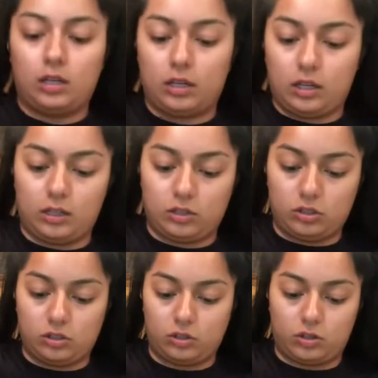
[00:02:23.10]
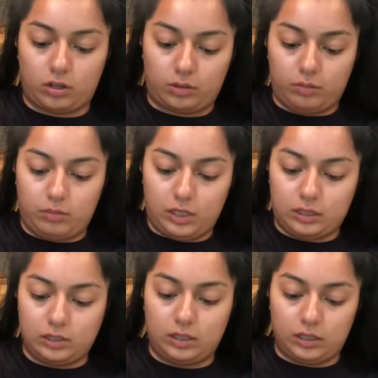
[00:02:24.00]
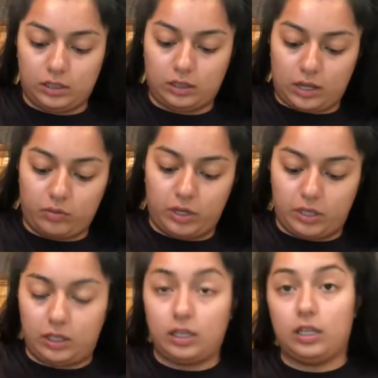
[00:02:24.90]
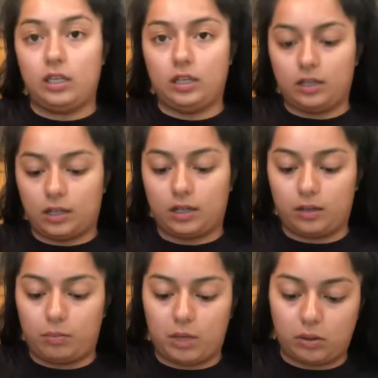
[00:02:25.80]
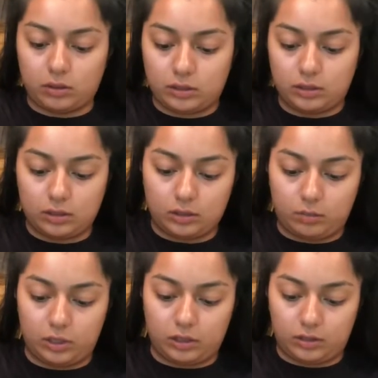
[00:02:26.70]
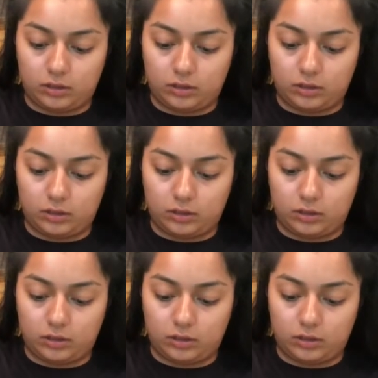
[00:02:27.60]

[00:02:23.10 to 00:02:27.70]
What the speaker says: And then just start mixing it. That way the heat can melt the butter.